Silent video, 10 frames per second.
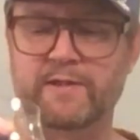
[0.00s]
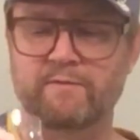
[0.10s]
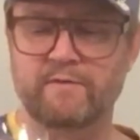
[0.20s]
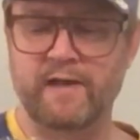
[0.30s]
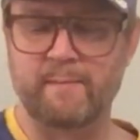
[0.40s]

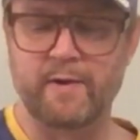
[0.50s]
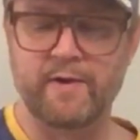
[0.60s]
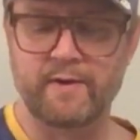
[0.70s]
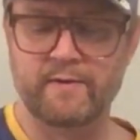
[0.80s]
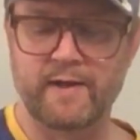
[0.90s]
of
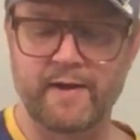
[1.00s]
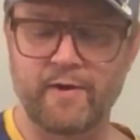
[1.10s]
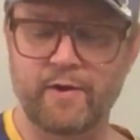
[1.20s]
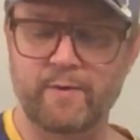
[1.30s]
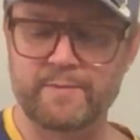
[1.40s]
lemon and
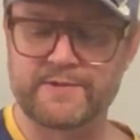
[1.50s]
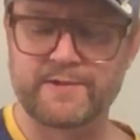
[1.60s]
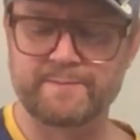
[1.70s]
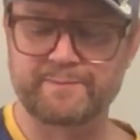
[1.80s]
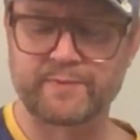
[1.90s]
herbs,
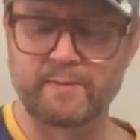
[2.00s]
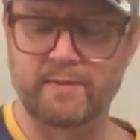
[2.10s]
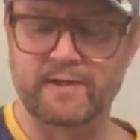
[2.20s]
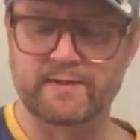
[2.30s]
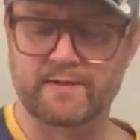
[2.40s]

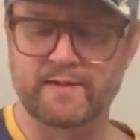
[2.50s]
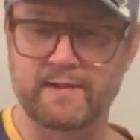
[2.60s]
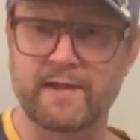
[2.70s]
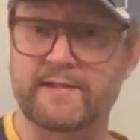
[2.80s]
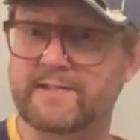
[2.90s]
but
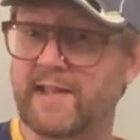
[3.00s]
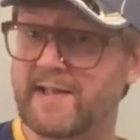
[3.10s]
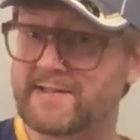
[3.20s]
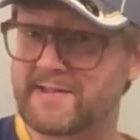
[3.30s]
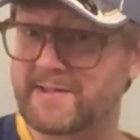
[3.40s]
let's
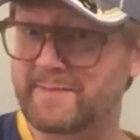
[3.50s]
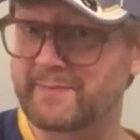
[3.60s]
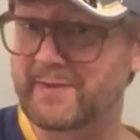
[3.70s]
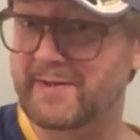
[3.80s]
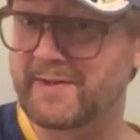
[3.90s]
taste.
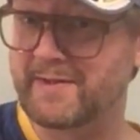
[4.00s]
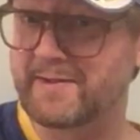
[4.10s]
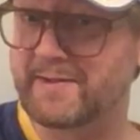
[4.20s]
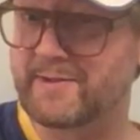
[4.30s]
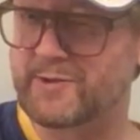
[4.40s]

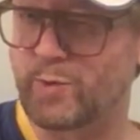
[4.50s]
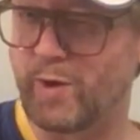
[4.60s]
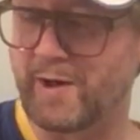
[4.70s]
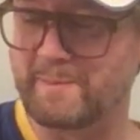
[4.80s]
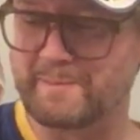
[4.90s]
Skål.